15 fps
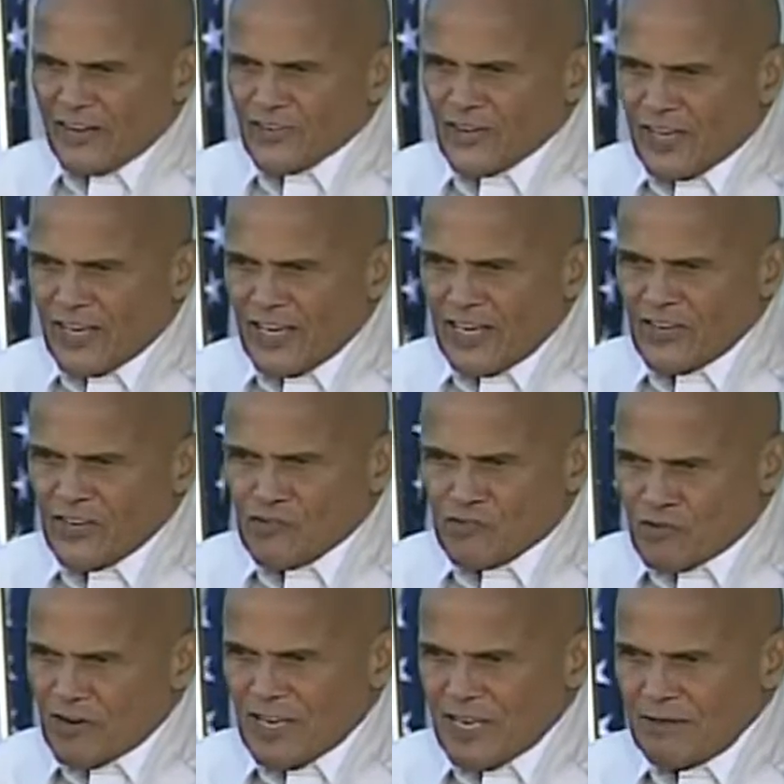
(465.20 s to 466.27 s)
King's
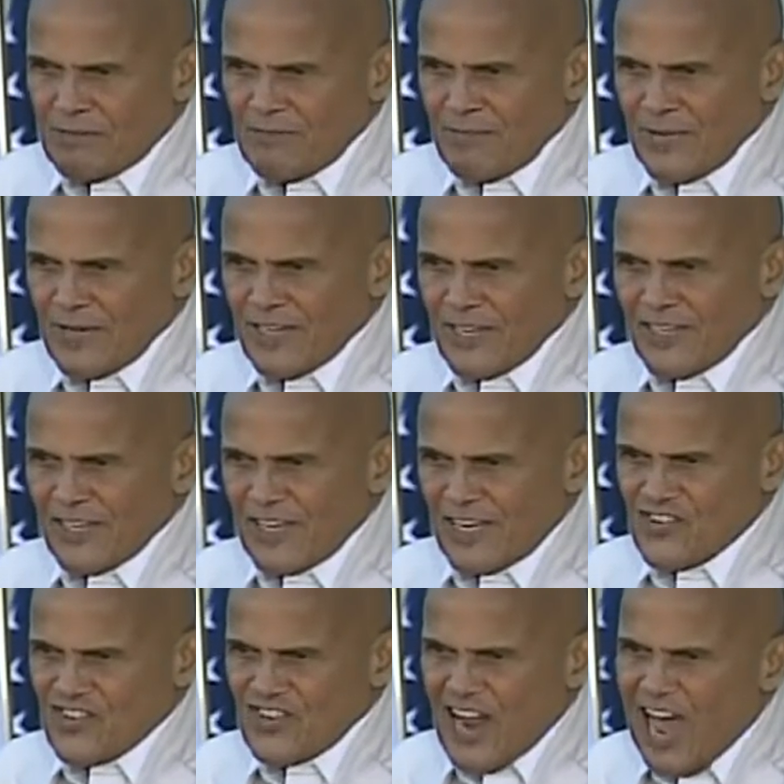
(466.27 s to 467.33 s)
dream
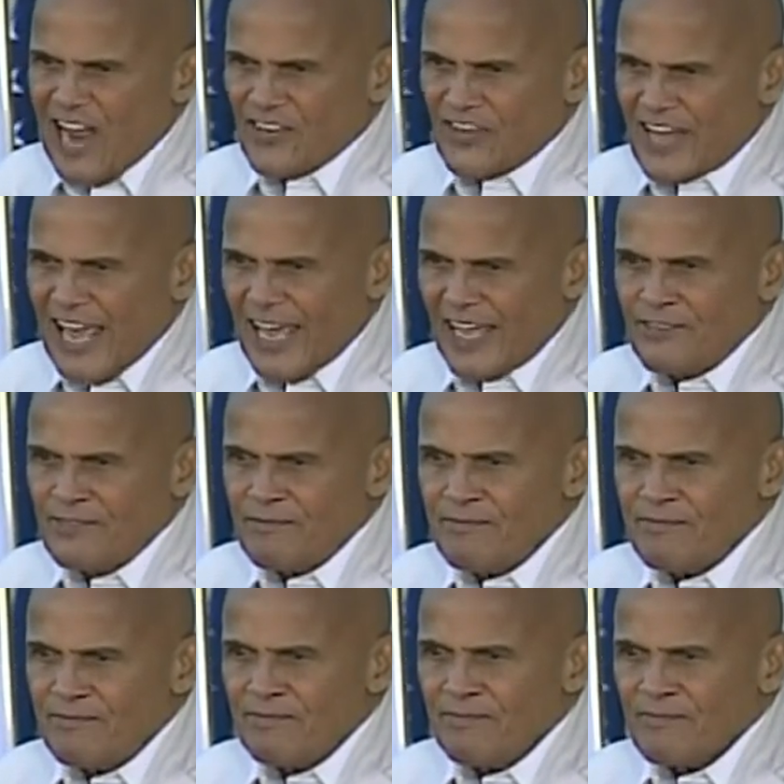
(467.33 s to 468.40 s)
is not dead.
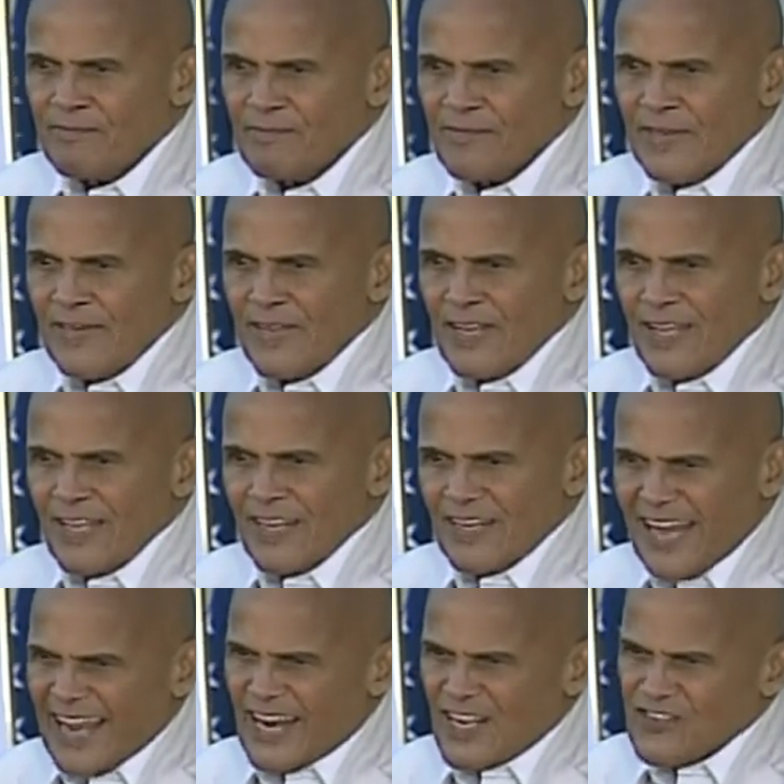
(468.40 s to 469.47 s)

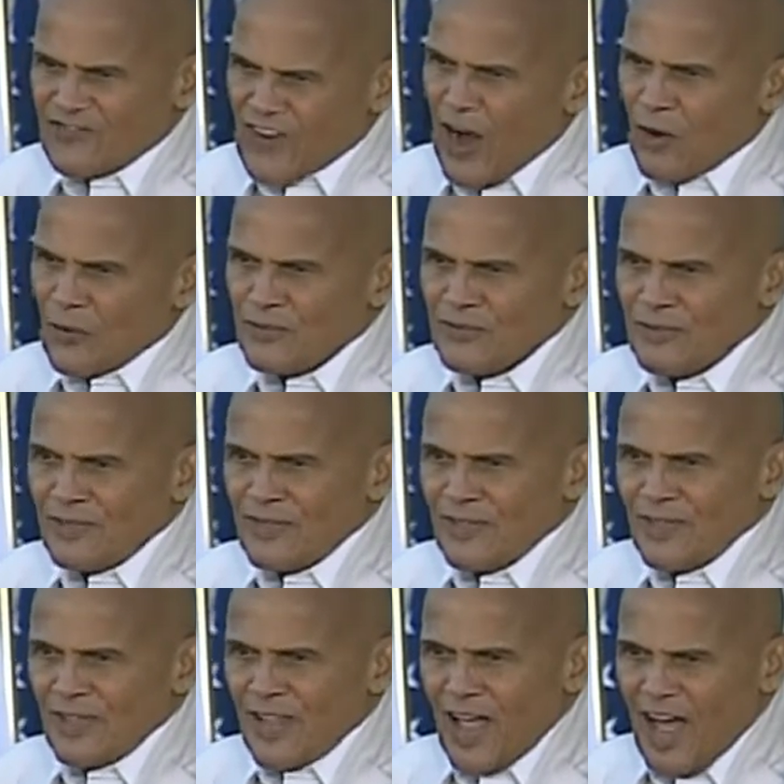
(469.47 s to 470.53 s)
Let us vote
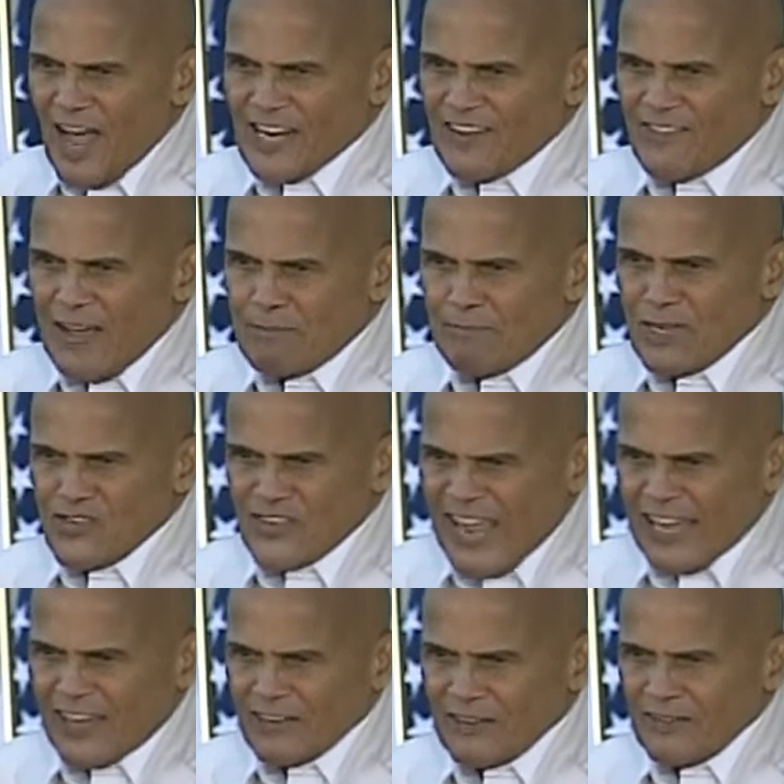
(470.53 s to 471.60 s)
on November
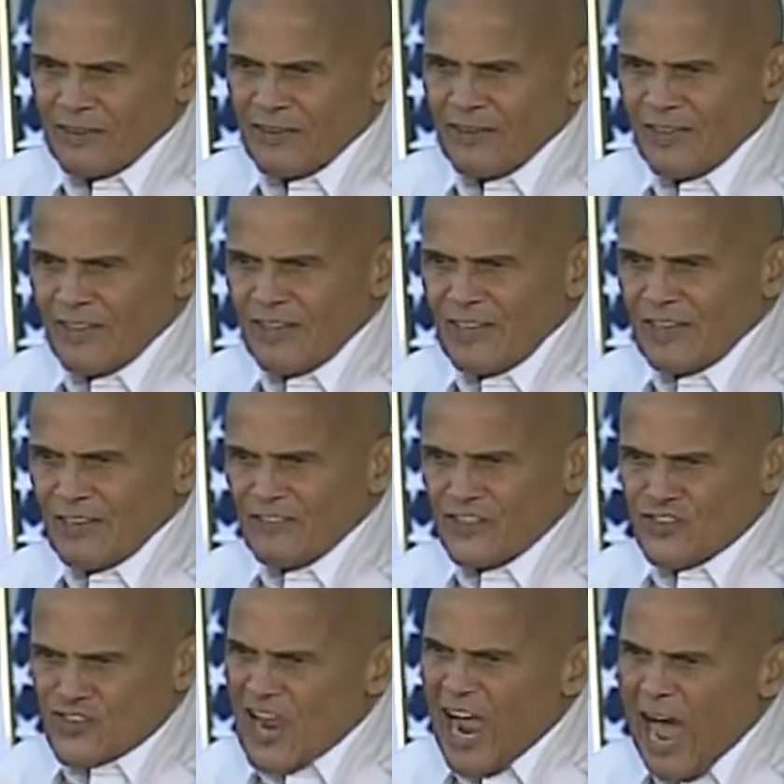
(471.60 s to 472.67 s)
2nd for
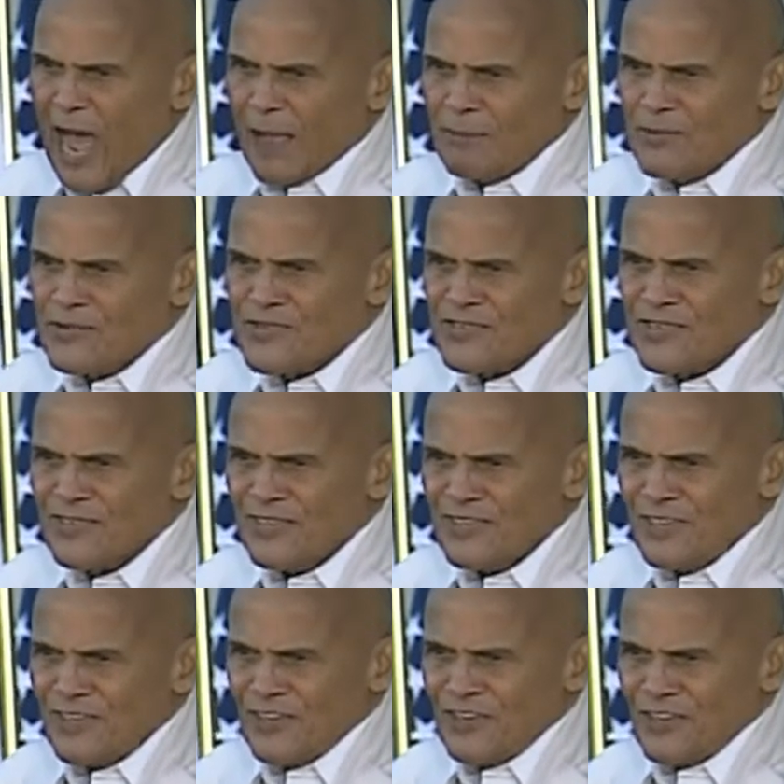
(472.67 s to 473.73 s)
jobs,
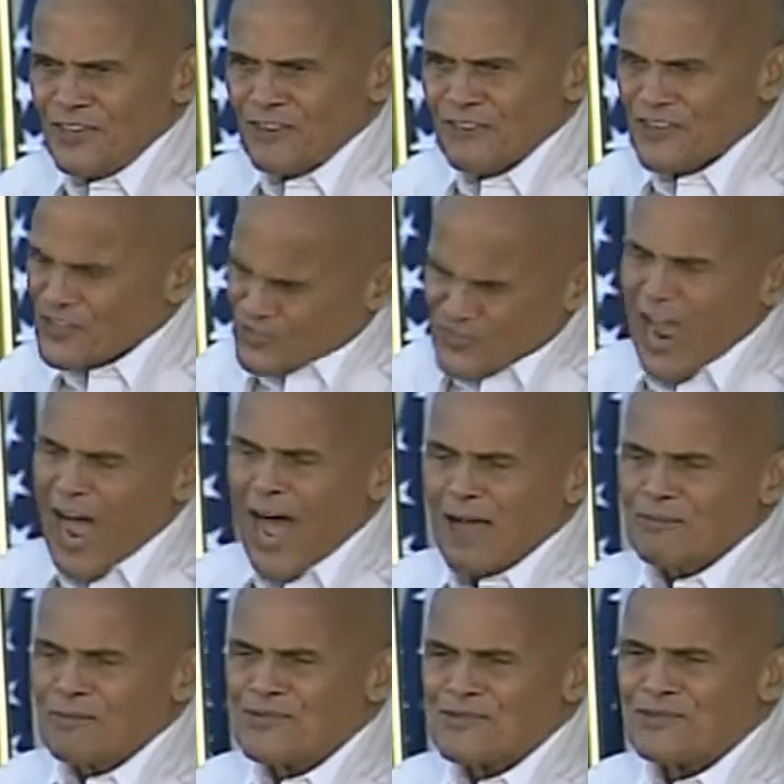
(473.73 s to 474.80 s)
for
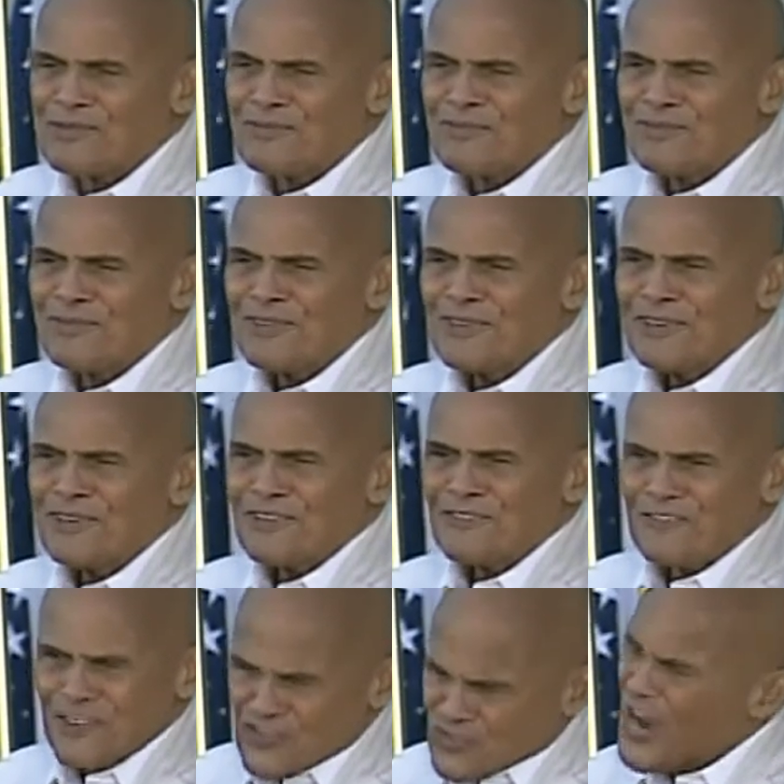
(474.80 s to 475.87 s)
jobs,
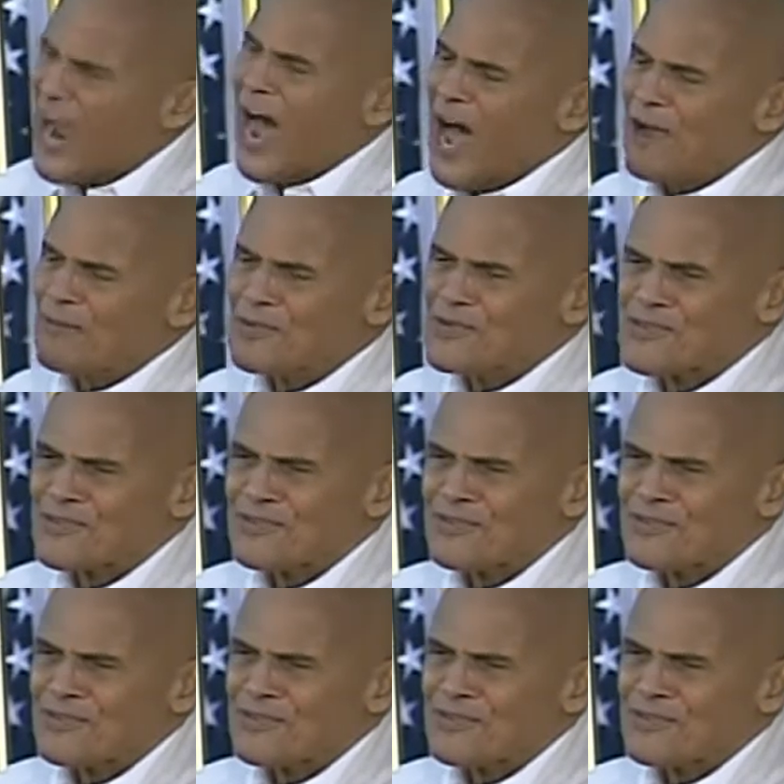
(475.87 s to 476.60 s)
for jobs,